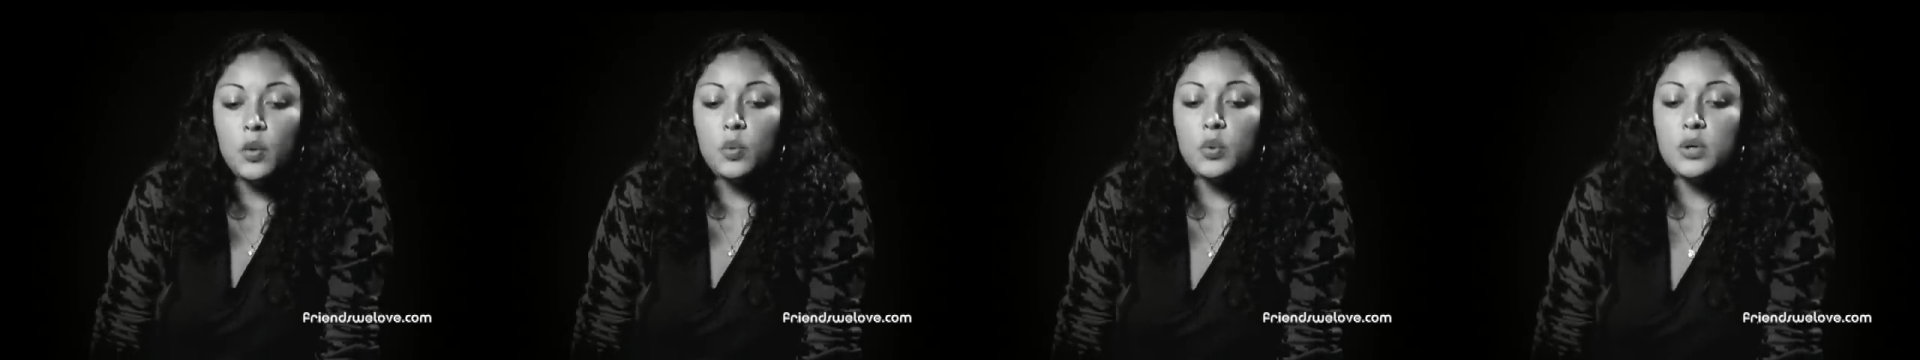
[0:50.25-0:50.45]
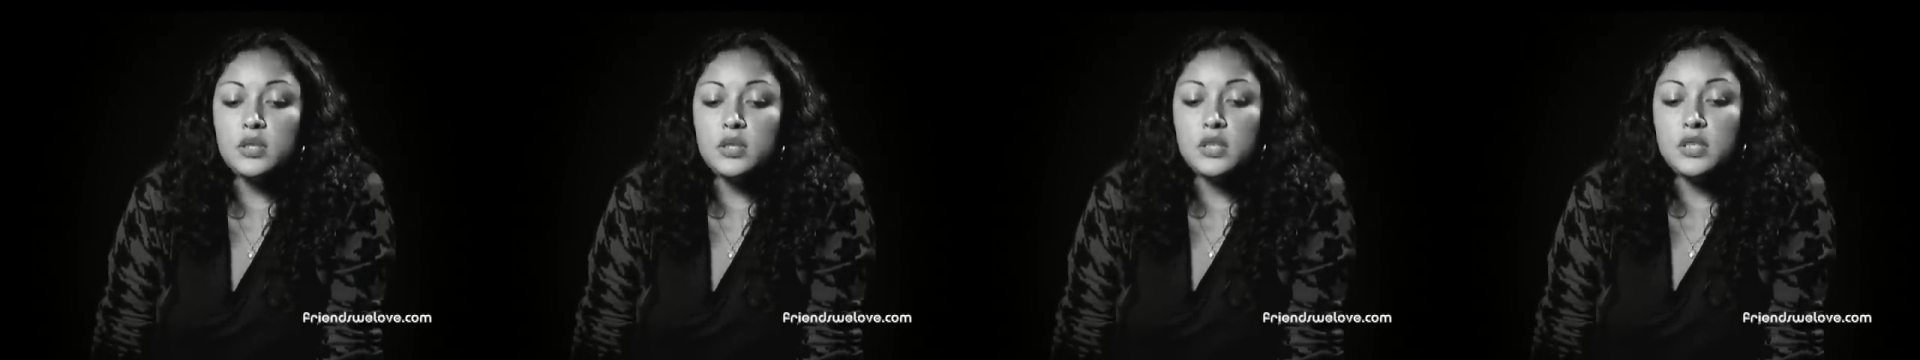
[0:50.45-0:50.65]

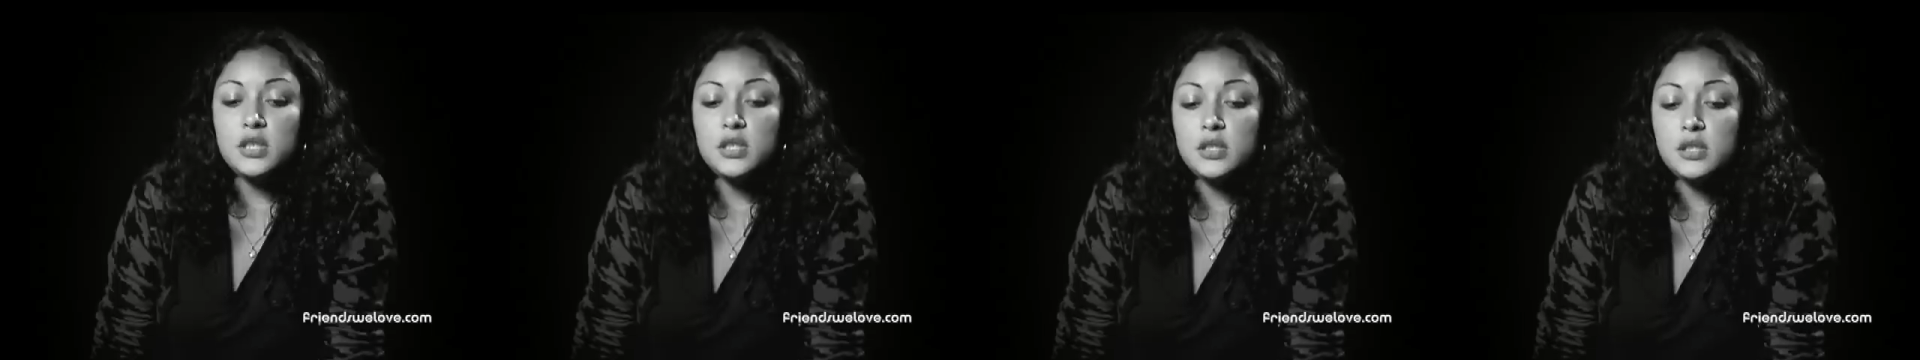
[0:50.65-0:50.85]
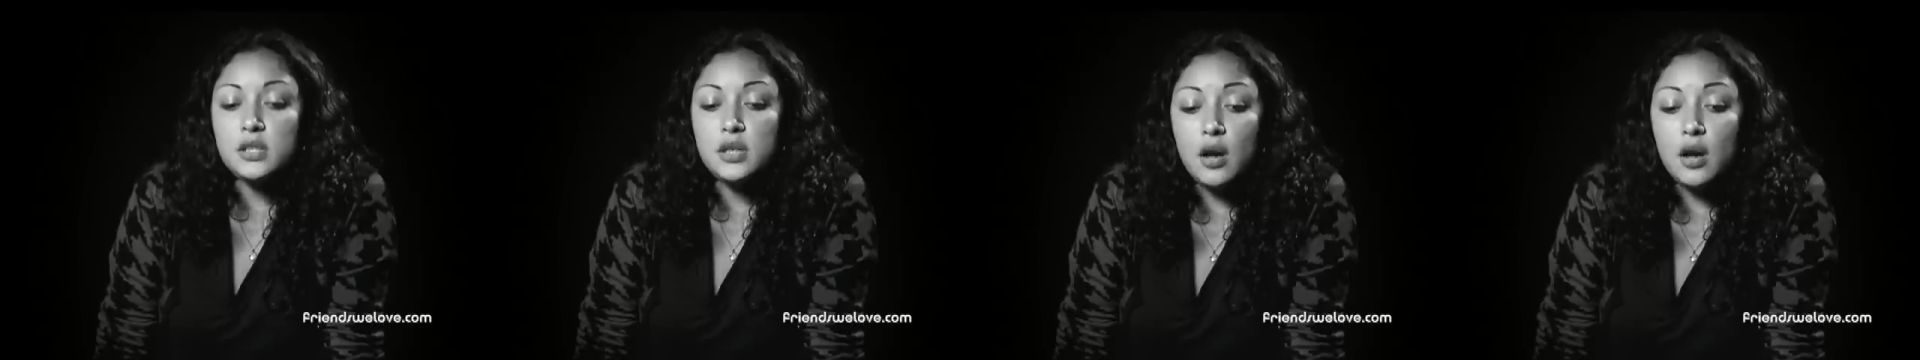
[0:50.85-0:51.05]
which
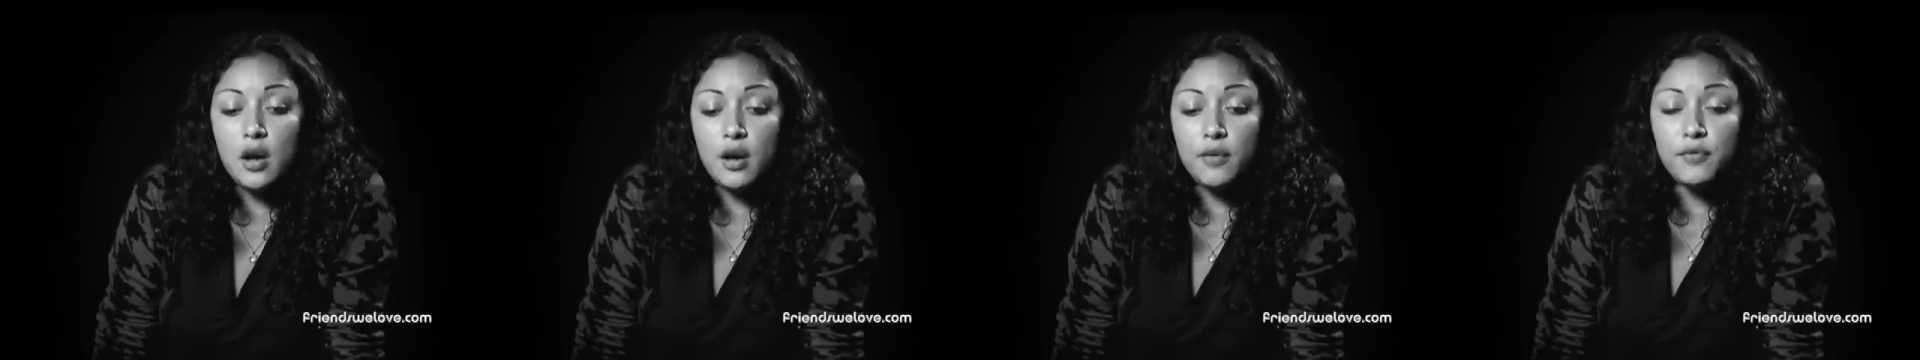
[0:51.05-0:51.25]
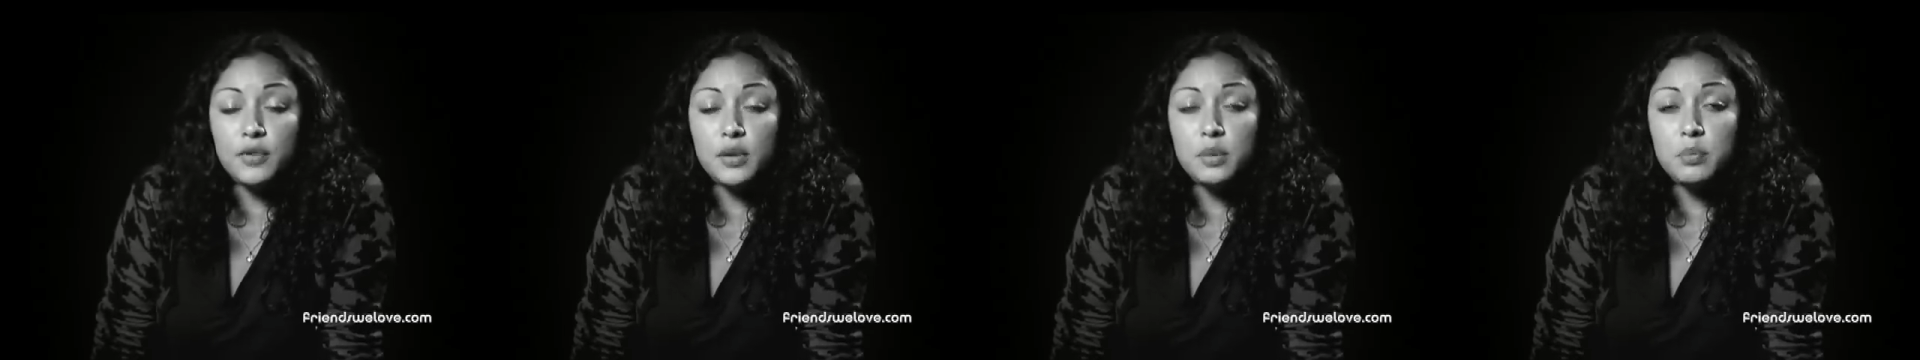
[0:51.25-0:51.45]
is
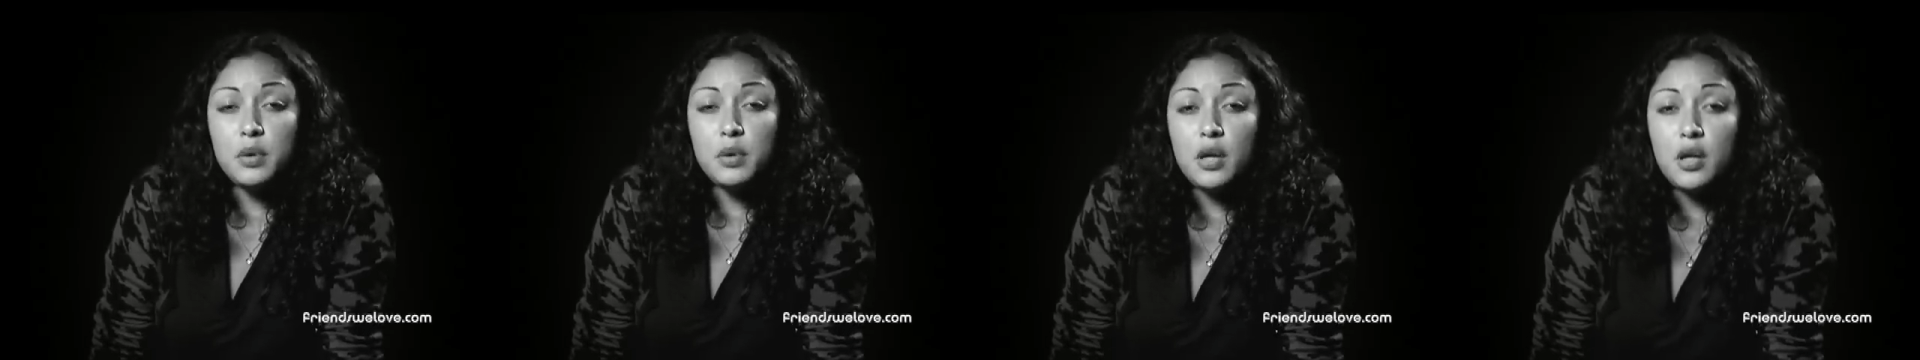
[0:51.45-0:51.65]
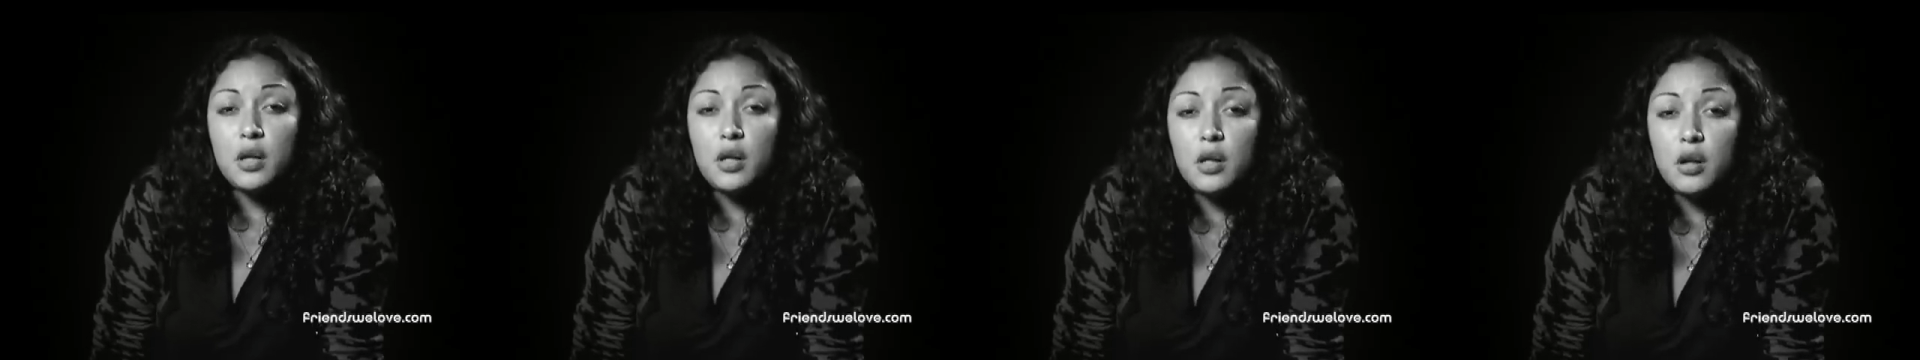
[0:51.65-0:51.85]
uh,
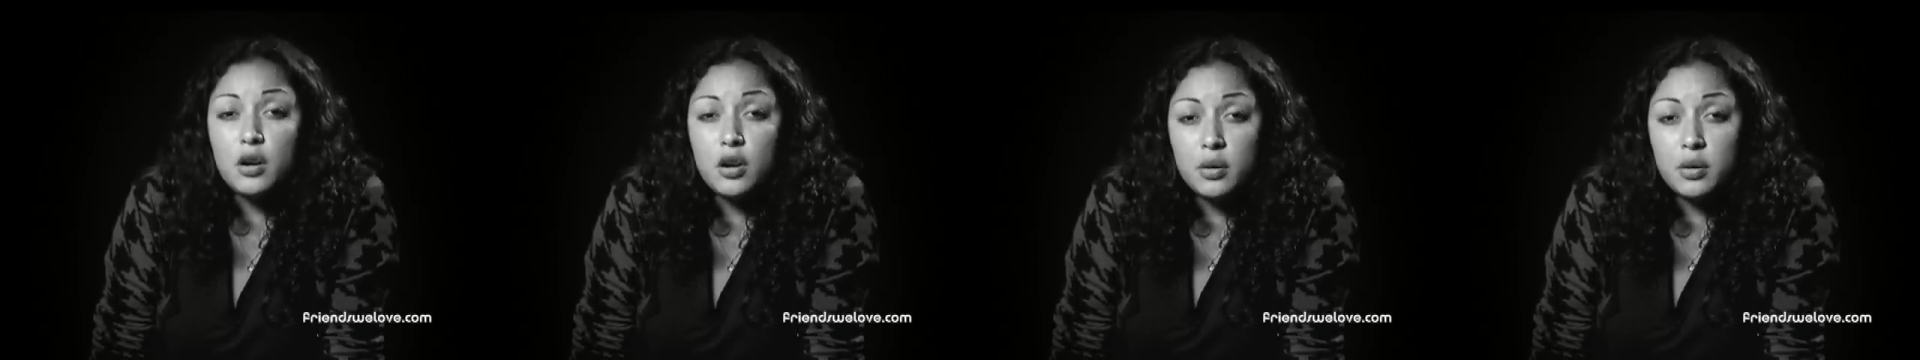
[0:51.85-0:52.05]
female